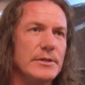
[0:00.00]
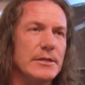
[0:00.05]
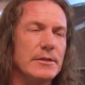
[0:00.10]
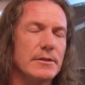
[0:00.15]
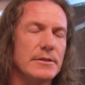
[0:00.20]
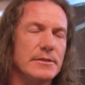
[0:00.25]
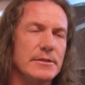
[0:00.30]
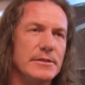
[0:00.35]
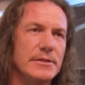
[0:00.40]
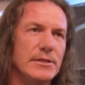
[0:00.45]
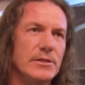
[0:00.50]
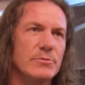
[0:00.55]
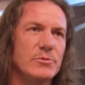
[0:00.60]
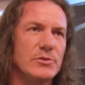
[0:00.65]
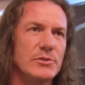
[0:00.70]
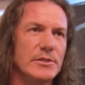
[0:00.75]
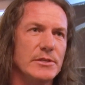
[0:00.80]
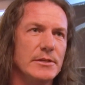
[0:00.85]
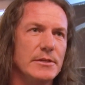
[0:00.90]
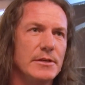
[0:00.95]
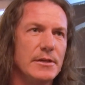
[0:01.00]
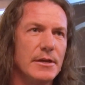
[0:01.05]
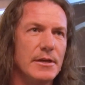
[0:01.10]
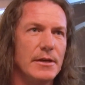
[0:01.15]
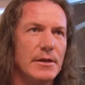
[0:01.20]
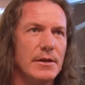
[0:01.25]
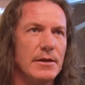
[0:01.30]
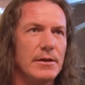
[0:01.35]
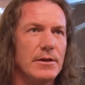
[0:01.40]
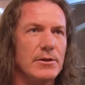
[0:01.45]
here at the TMC,
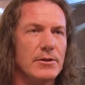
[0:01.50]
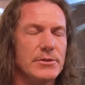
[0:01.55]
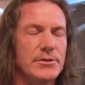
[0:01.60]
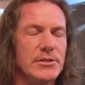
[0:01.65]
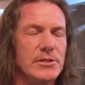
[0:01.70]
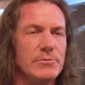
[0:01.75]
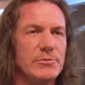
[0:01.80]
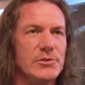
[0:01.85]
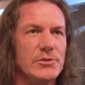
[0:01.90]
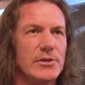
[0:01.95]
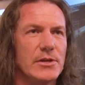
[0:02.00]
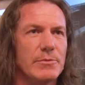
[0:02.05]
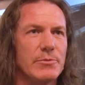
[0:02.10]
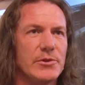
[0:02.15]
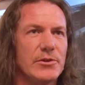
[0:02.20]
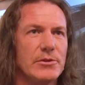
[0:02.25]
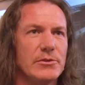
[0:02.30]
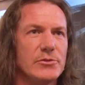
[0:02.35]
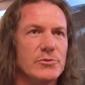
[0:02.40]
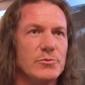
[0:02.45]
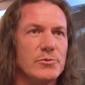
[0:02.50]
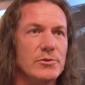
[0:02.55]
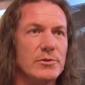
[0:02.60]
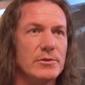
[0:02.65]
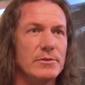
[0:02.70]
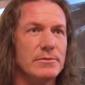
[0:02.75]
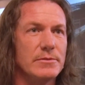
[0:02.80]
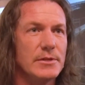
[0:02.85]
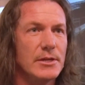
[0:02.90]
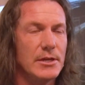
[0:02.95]
our TMC operators
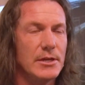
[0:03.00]
will